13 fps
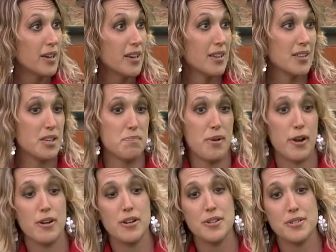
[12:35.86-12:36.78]
the
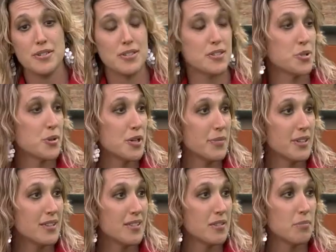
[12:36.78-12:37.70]
barriers to
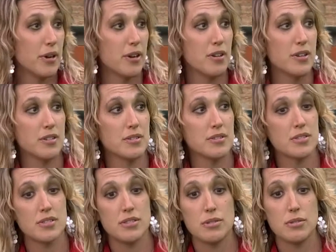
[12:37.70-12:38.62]
treatment, the barriers
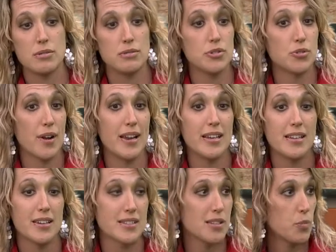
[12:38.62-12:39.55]
to trying to
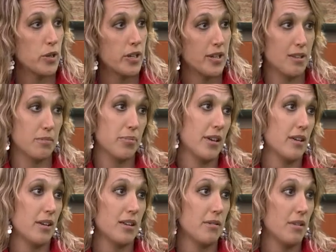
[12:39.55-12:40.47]
get someone to
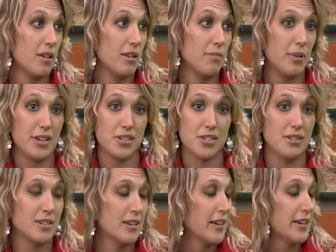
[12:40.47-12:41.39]

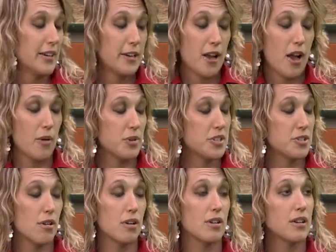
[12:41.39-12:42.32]
inpatient. Yeah. And we
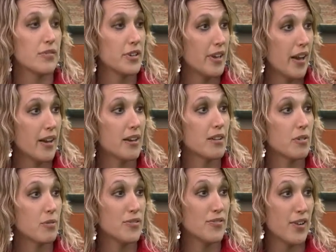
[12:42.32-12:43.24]
struggle every day.
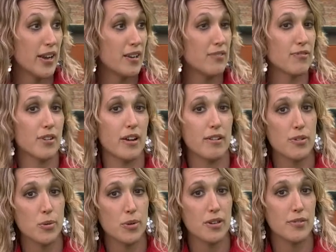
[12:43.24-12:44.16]
We fight for every
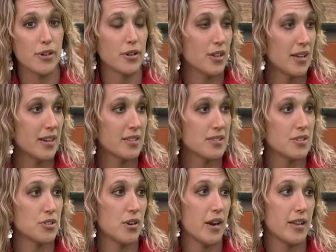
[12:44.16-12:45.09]
one of our clients to
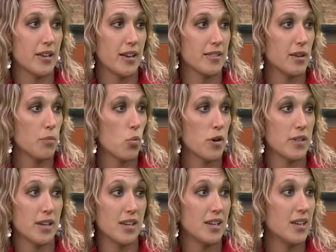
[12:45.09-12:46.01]
try to get them where
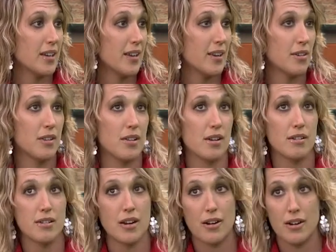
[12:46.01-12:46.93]
they need, and
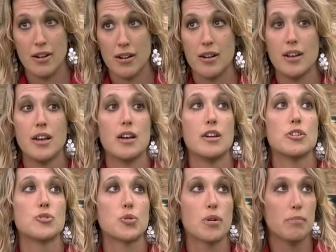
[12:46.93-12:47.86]
there are
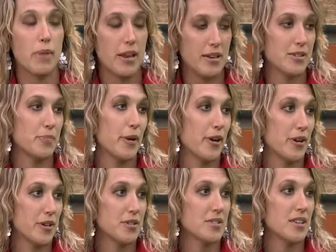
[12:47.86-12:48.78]
tremendous
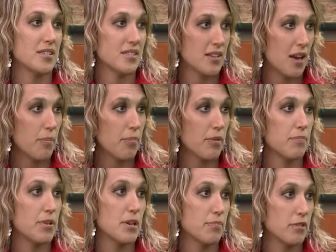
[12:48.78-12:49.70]
barriers that stop
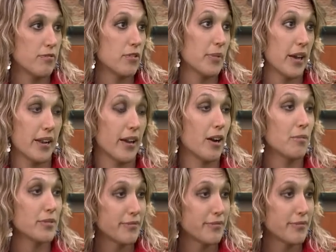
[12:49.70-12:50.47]
people from getting help.